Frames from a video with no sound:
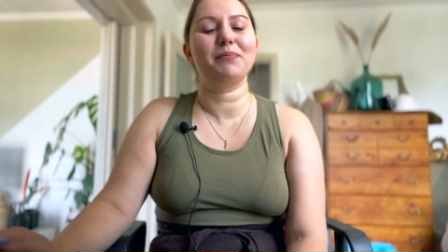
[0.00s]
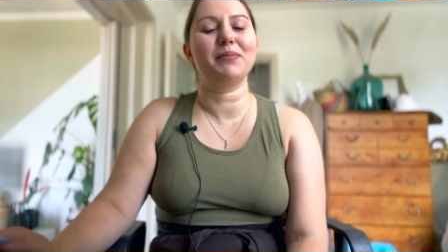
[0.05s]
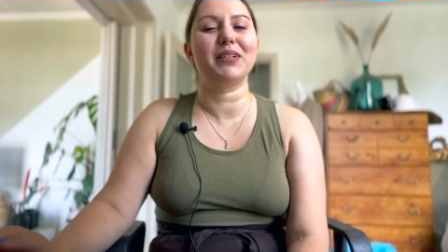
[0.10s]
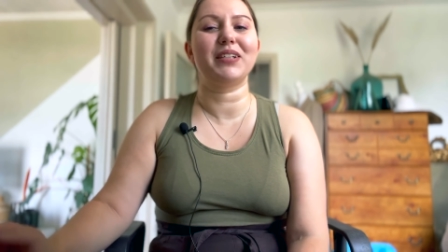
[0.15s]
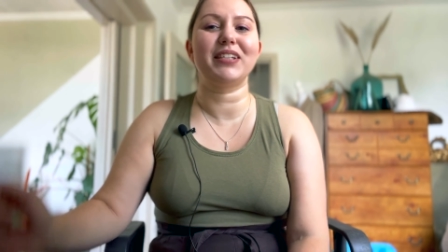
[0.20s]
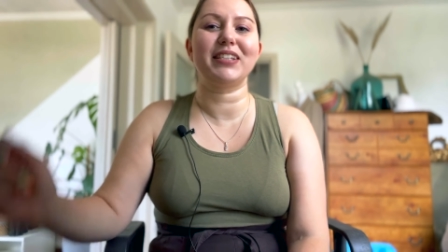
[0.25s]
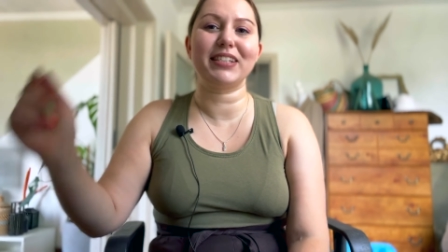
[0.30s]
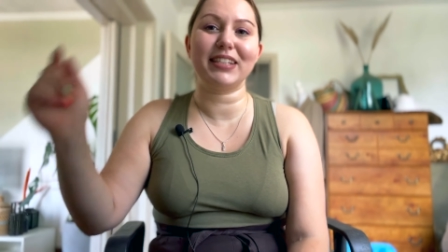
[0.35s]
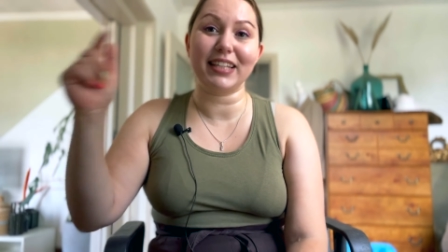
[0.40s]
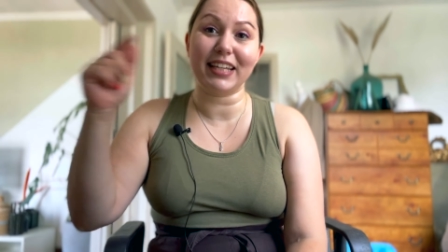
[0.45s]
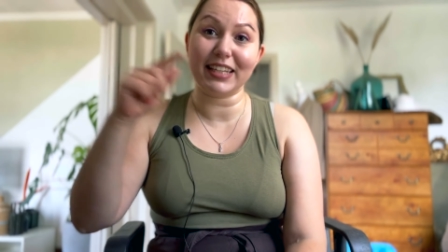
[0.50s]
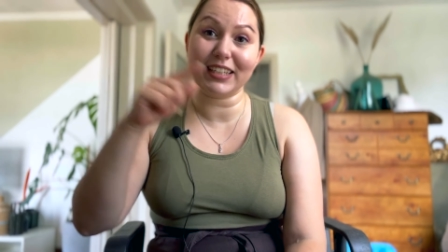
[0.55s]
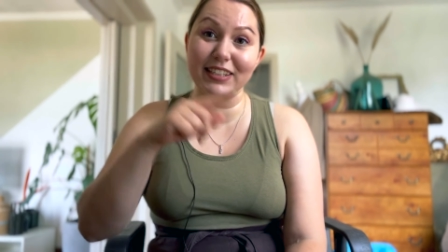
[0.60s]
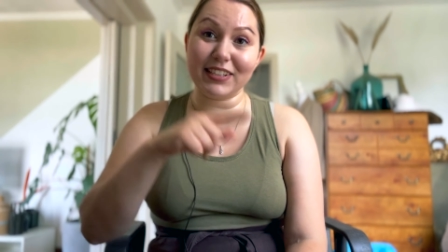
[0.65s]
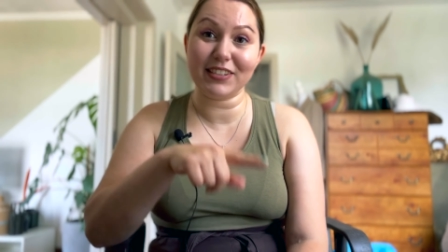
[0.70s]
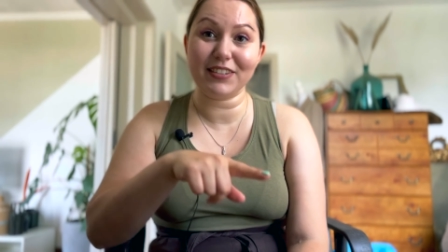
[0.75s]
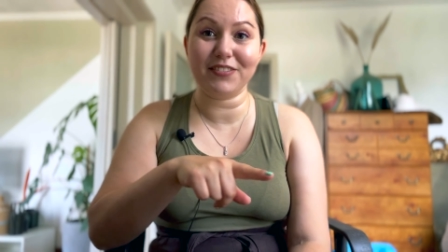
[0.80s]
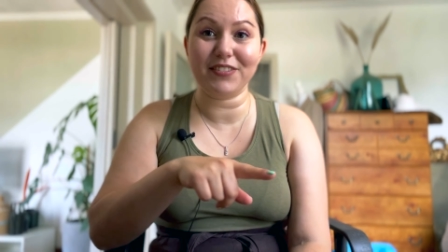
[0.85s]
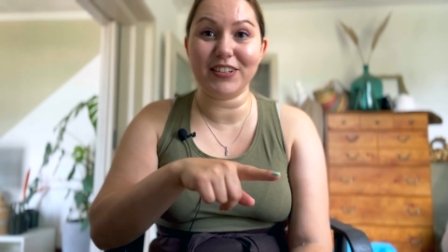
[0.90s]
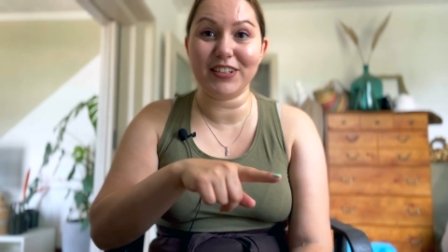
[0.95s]
please like
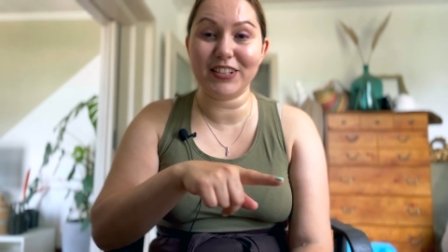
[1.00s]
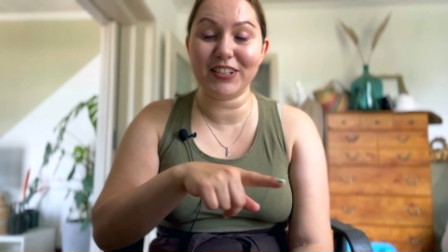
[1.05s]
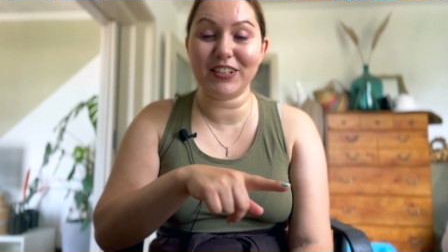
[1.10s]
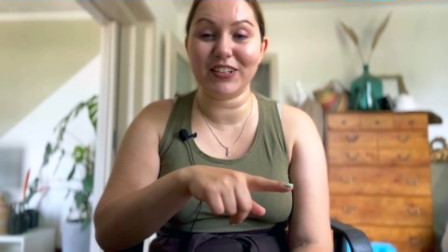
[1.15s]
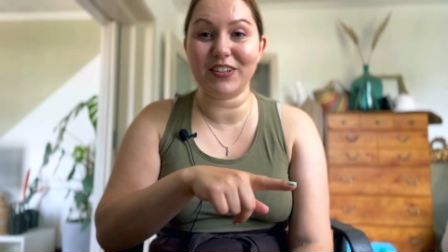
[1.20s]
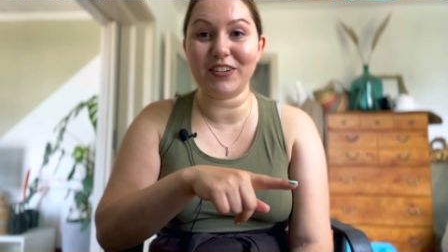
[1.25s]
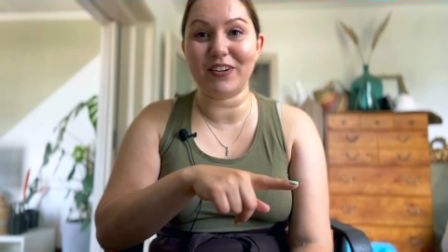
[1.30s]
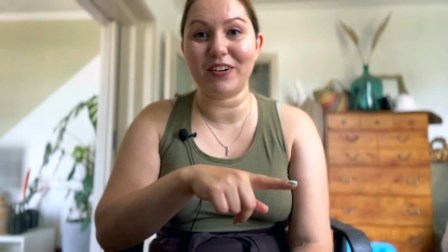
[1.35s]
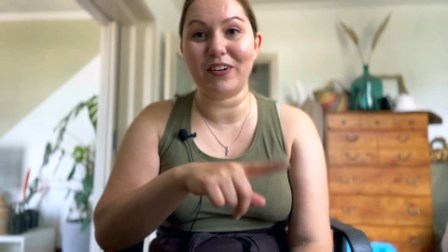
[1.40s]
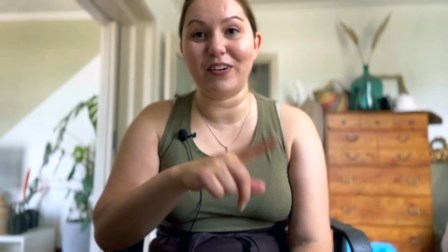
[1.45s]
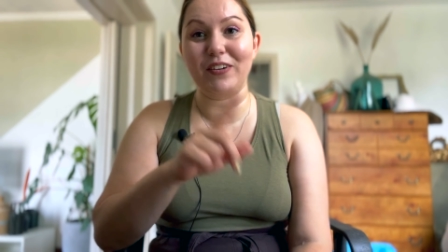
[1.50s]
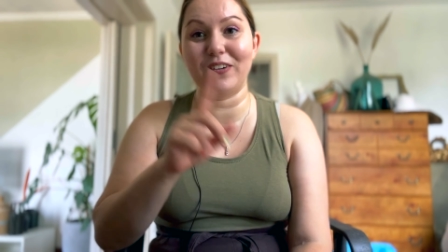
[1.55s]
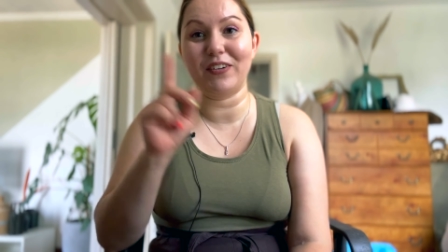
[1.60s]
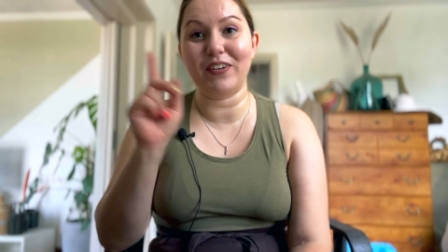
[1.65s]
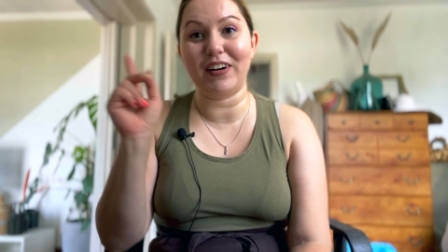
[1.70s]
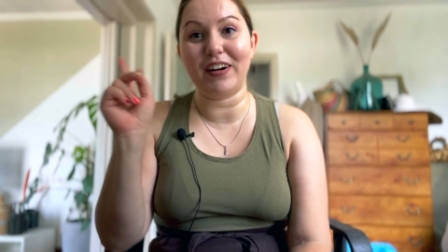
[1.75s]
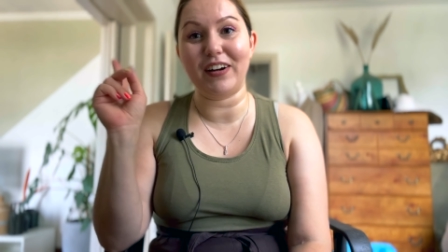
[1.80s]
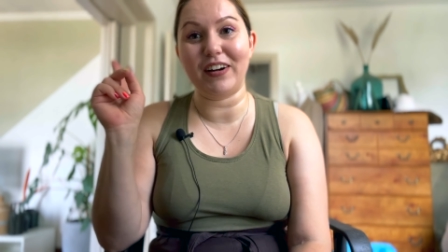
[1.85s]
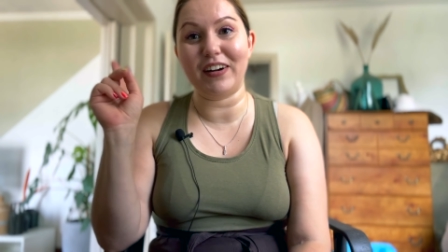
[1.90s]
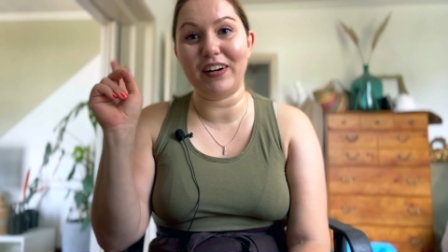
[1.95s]
this
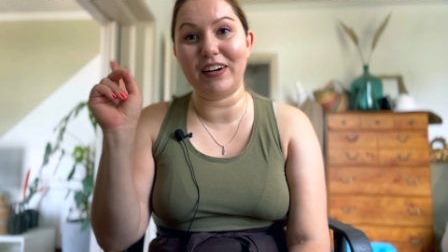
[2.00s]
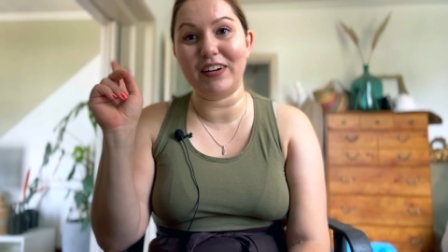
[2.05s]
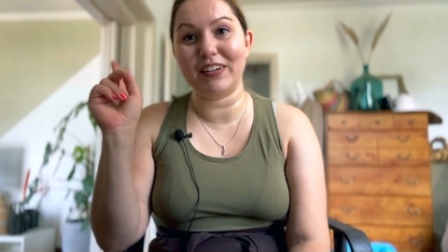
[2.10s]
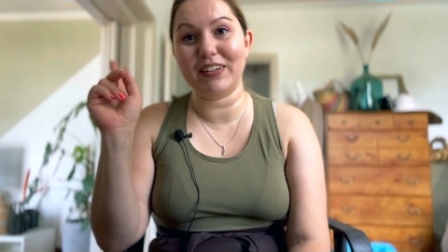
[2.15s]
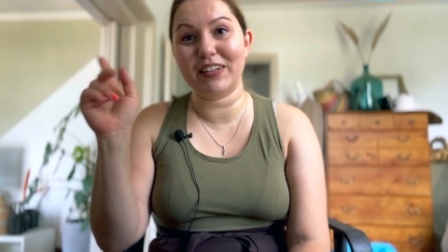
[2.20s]
video,